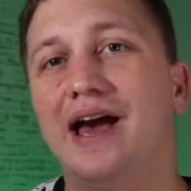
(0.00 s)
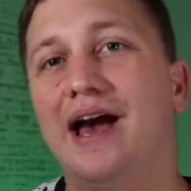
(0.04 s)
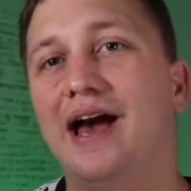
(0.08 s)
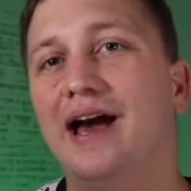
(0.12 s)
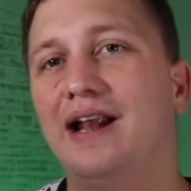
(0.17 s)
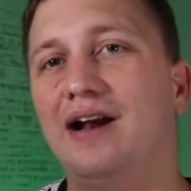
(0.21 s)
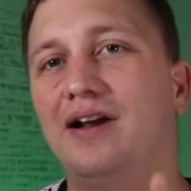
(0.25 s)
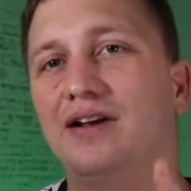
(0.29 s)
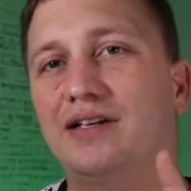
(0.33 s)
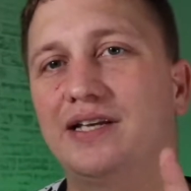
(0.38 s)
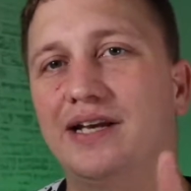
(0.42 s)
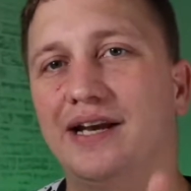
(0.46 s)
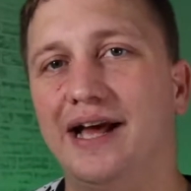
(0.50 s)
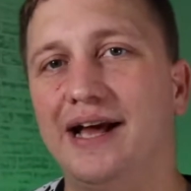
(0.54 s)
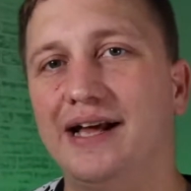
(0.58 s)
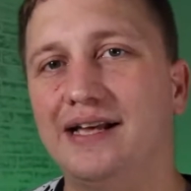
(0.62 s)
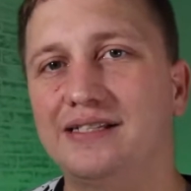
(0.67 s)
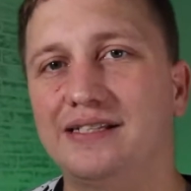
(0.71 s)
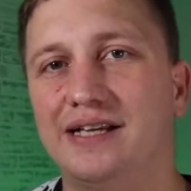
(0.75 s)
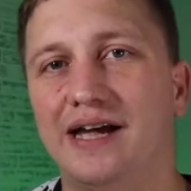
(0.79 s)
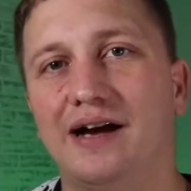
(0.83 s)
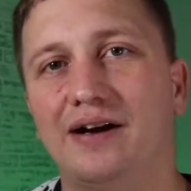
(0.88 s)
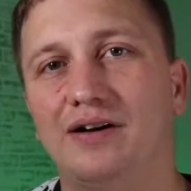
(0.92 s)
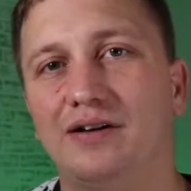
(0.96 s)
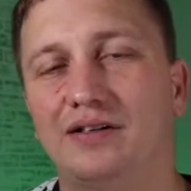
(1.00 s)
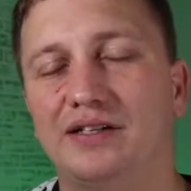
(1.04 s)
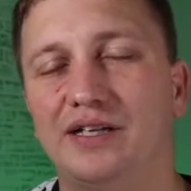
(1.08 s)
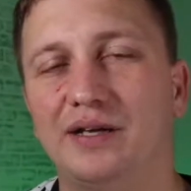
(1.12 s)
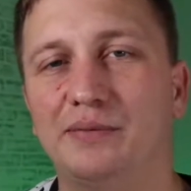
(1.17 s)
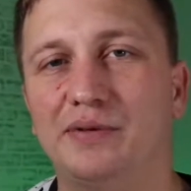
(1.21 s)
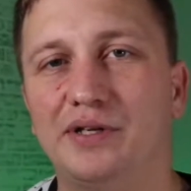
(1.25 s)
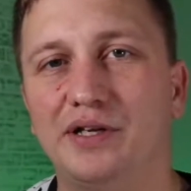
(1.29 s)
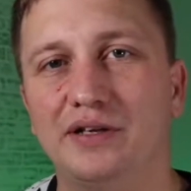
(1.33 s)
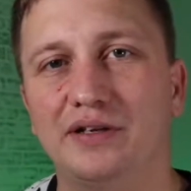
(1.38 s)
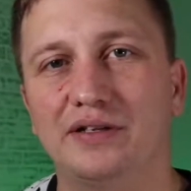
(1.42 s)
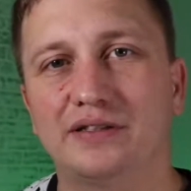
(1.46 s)
And on today's Tackle
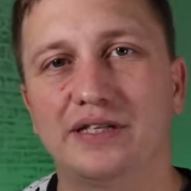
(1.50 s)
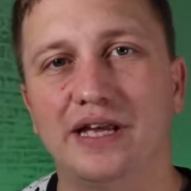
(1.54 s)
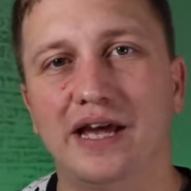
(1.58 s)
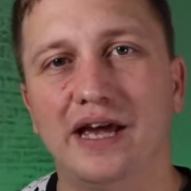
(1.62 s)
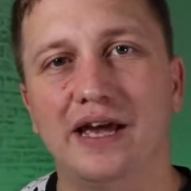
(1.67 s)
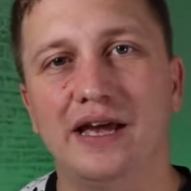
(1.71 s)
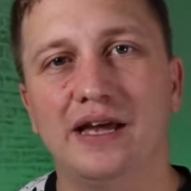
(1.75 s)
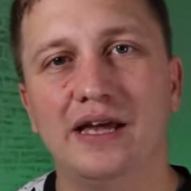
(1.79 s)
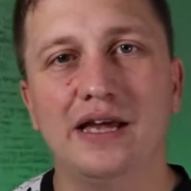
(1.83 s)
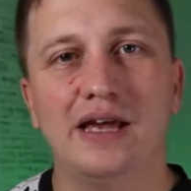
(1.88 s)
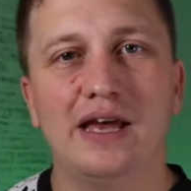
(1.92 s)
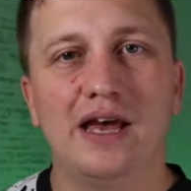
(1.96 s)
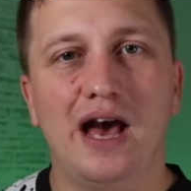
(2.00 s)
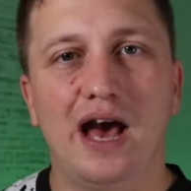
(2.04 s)
Tip Tuesday,